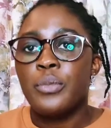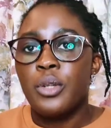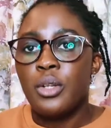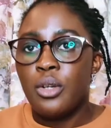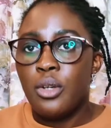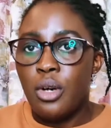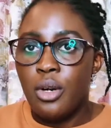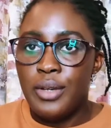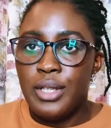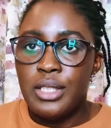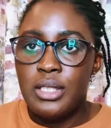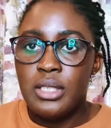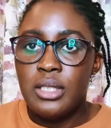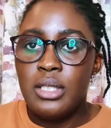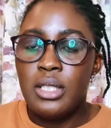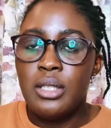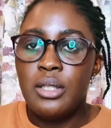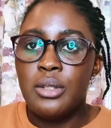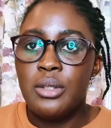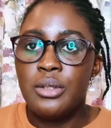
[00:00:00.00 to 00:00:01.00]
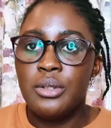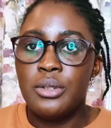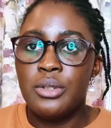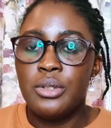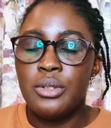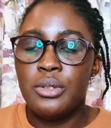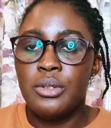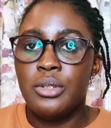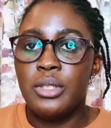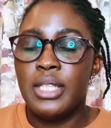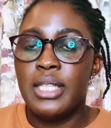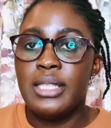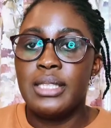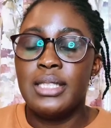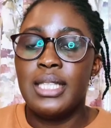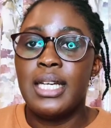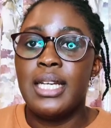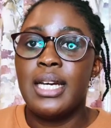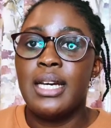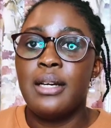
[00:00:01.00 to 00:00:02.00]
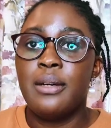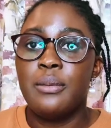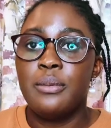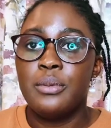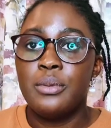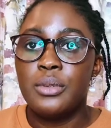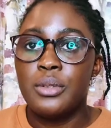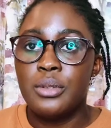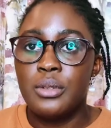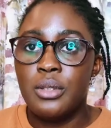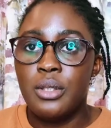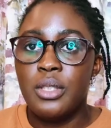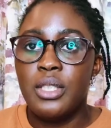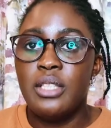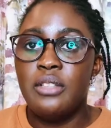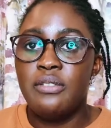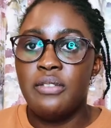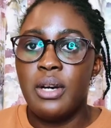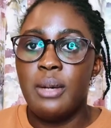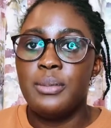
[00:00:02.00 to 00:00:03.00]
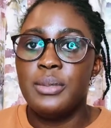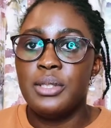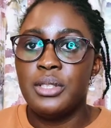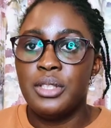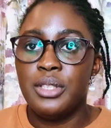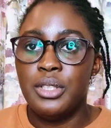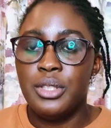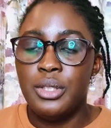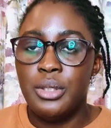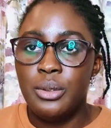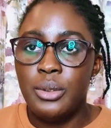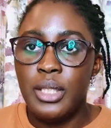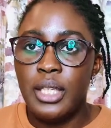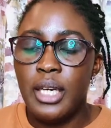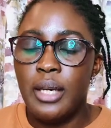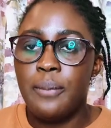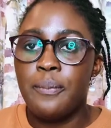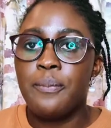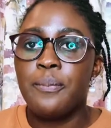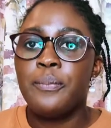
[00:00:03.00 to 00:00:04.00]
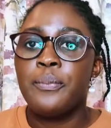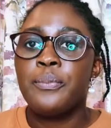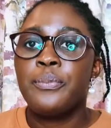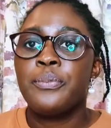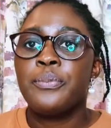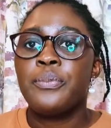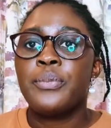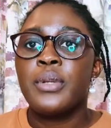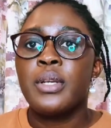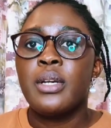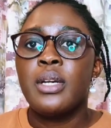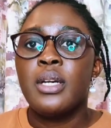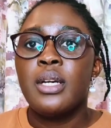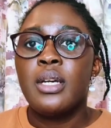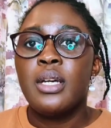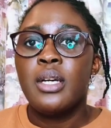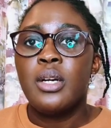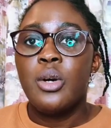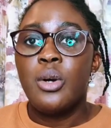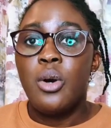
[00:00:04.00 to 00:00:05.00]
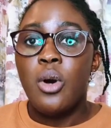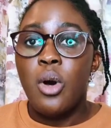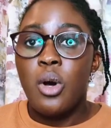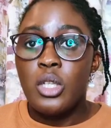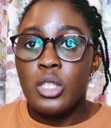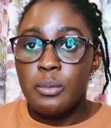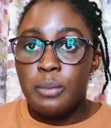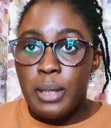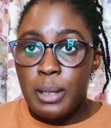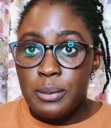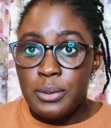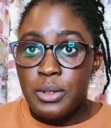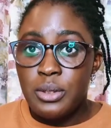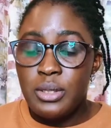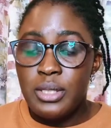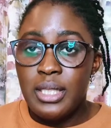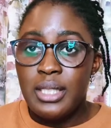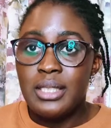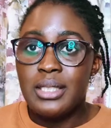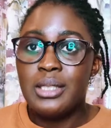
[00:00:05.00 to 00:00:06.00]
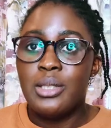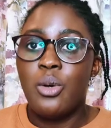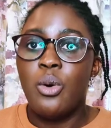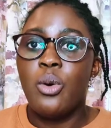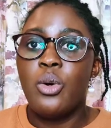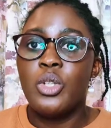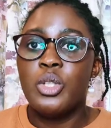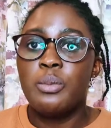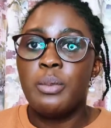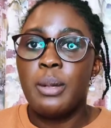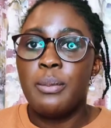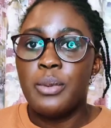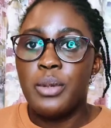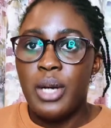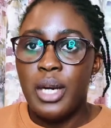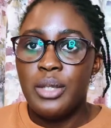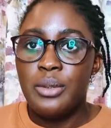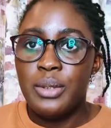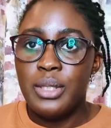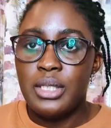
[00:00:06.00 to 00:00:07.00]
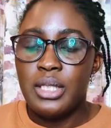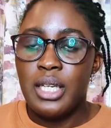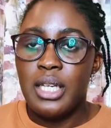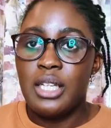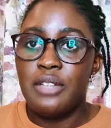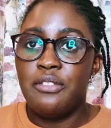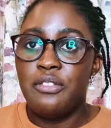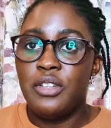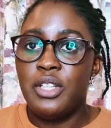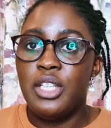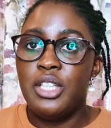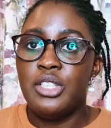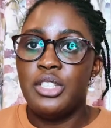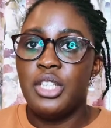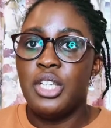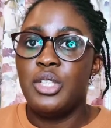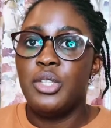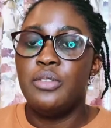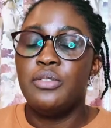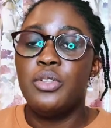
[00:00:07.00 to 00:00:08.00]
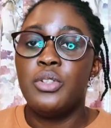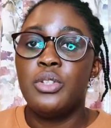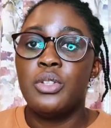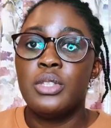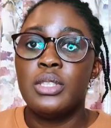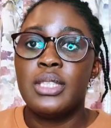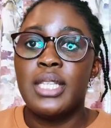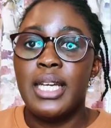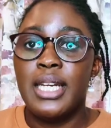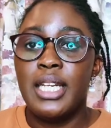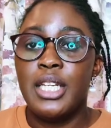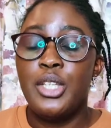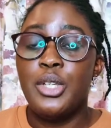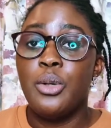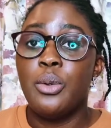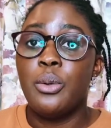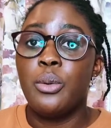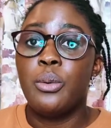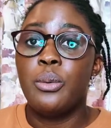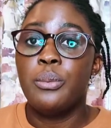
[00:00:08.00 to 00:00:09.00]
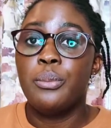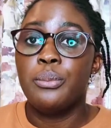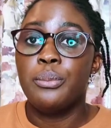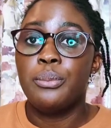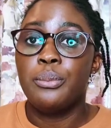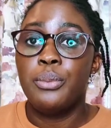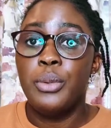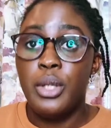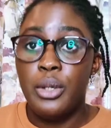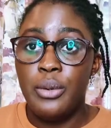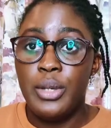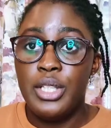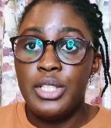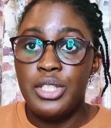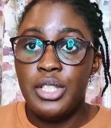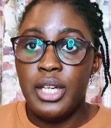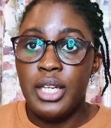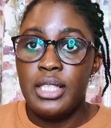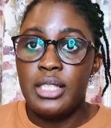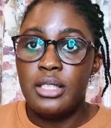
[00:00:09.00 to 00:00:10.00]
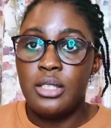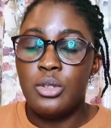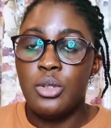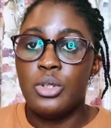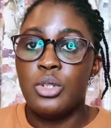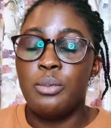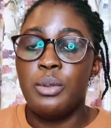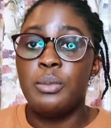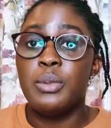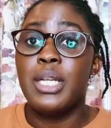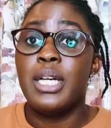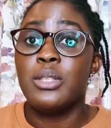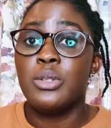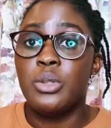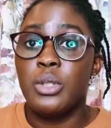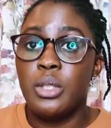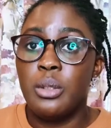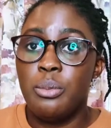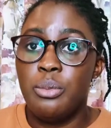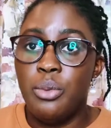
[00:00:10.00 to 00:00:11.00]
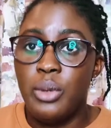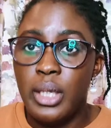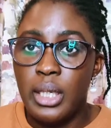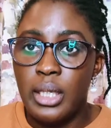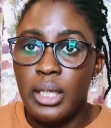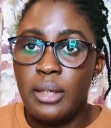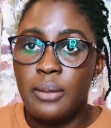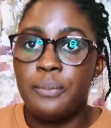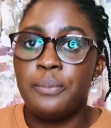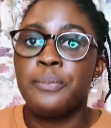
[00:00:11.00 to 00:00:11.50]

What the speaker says: Current students that are studying pharmacy in the UK, OSPAP students or OSPAP graduates that are finished and you've not started your period yet. So some people that took a break.